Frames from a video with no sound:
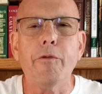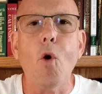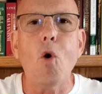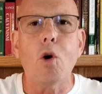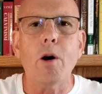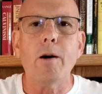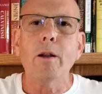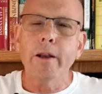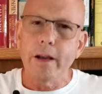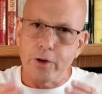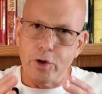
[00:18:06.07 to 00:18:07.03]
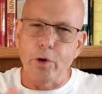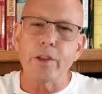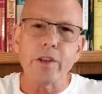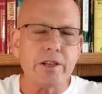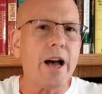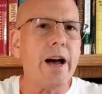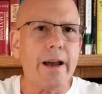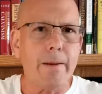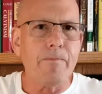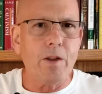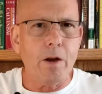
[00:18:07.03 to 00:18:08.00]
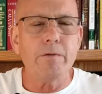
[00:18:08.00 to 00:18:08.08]
before during the
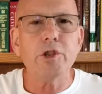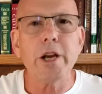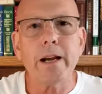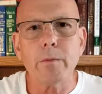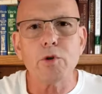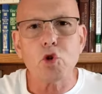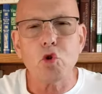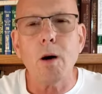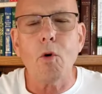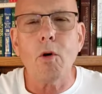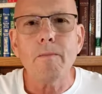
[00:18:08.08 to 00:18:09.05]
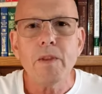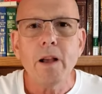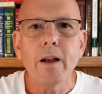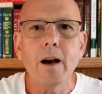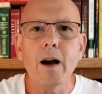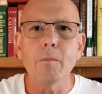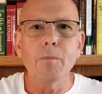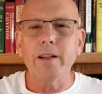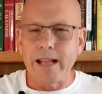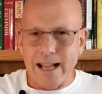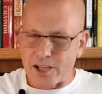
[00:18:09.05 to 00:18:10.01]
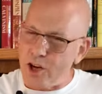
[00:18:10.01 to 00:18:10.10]
time of Jacob's trouble.
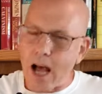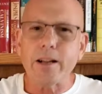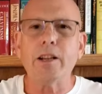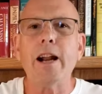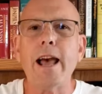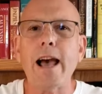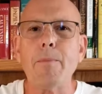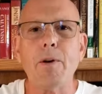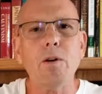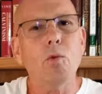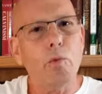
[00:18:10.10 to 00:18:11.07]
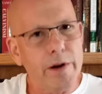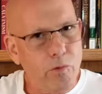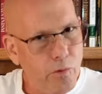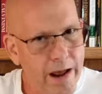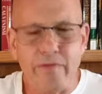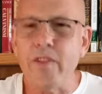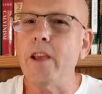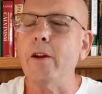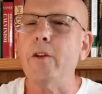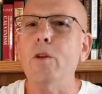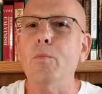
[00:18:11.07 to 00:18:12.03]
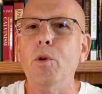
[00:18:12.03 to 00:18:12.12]
But that's not going to happen. We read the
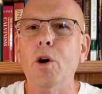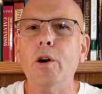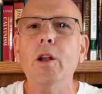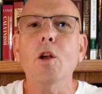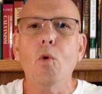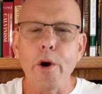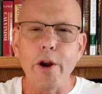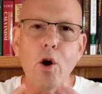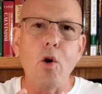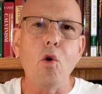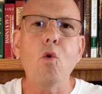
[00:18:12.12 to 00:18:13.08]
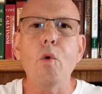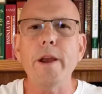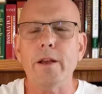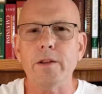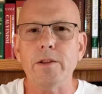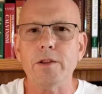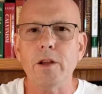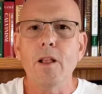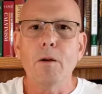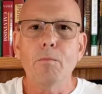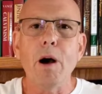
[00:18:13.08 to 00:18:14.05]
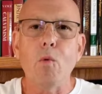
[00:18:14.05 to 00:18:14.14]
end of the book. We know who wins.
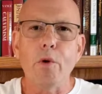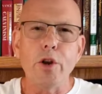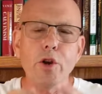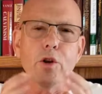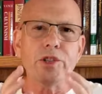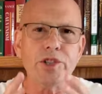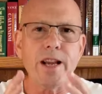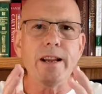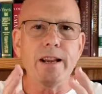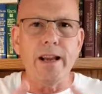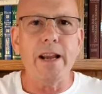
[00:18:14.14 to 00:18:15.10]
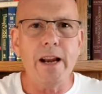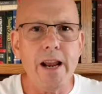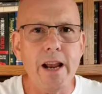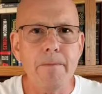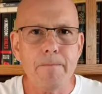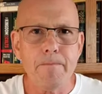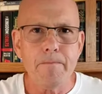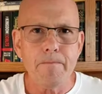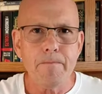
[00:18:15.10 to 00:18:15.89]
But when you see any